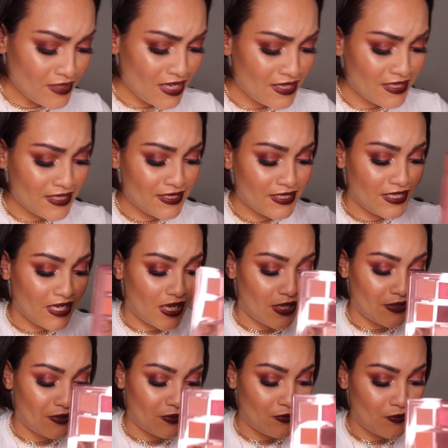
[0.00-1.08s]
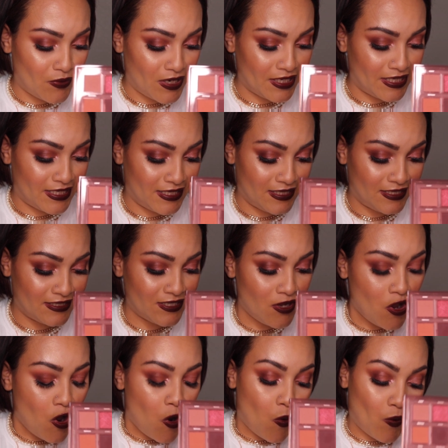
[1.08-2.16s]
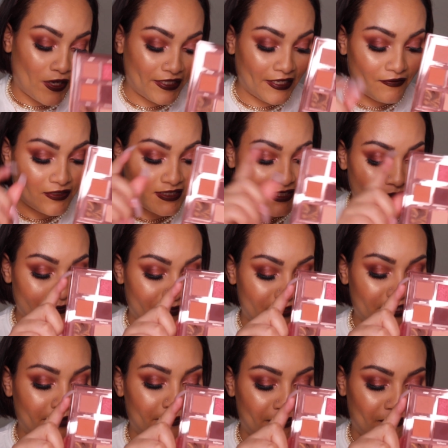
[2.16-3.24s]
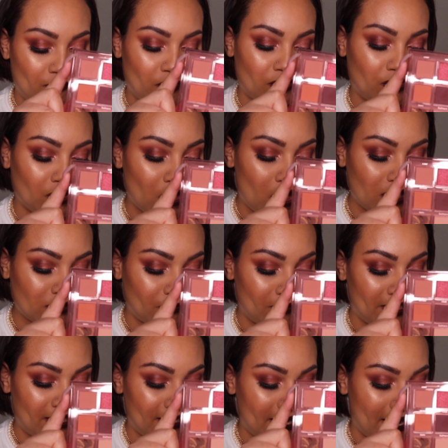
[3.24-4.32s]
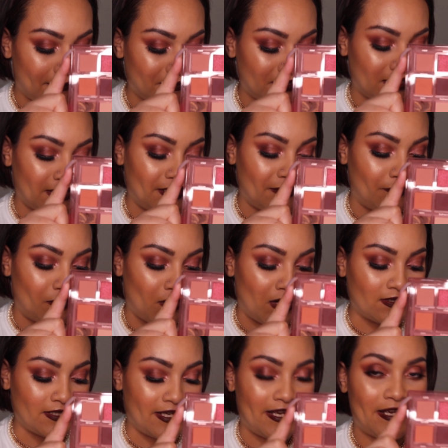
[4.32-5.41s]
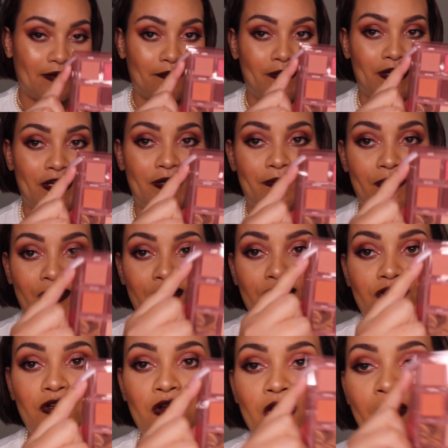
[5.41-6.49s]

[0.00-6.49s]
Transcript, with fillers: And then the other one is one never seen, seen before gloss with encapsulated bronze and berry pearls,